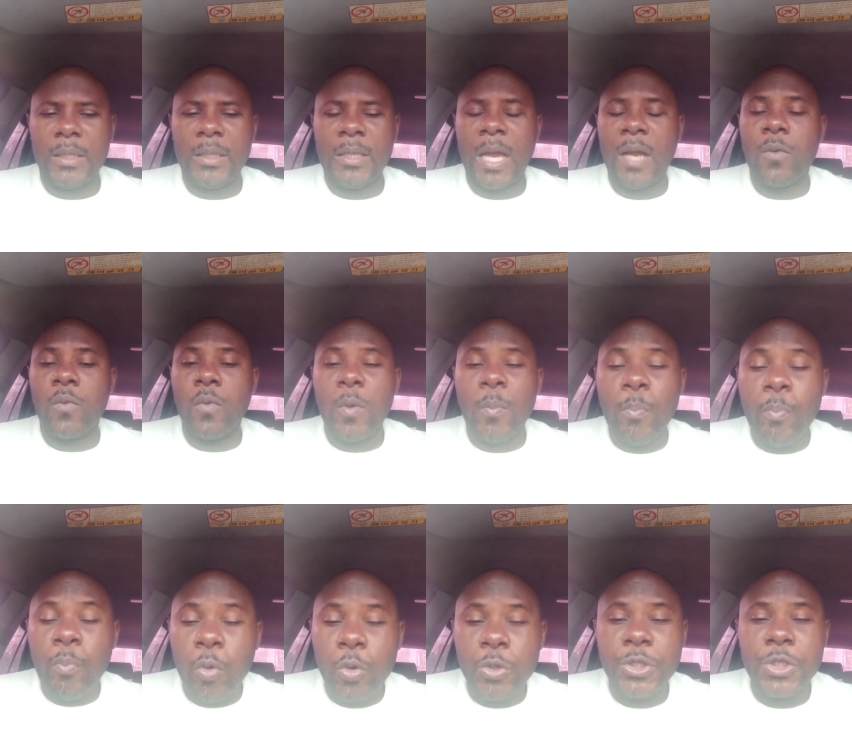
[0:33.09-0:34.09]
that will
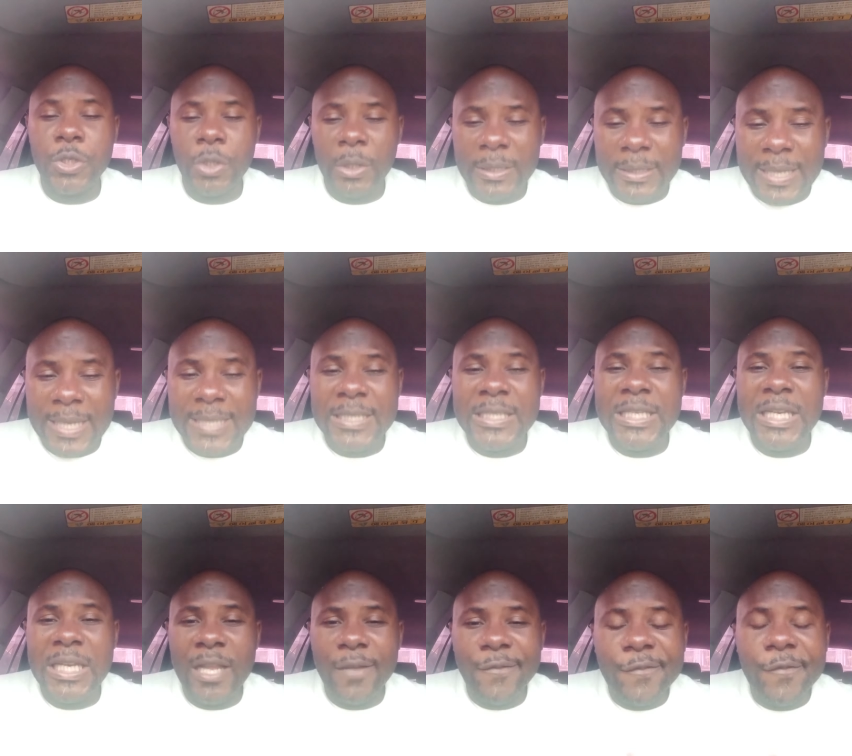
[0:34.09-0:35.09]
push your
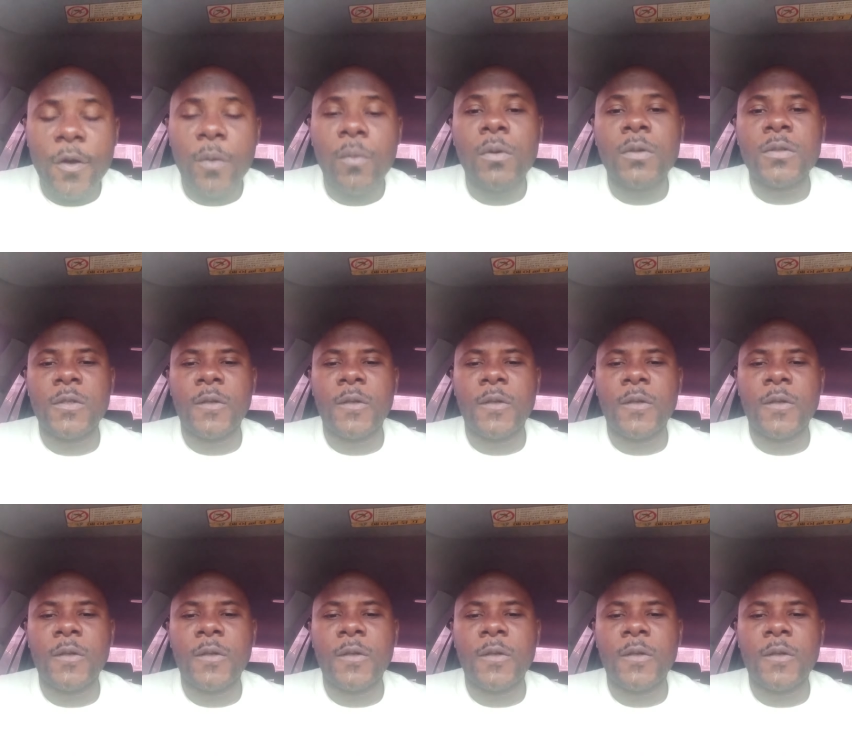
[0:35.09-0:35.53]
destiny forward.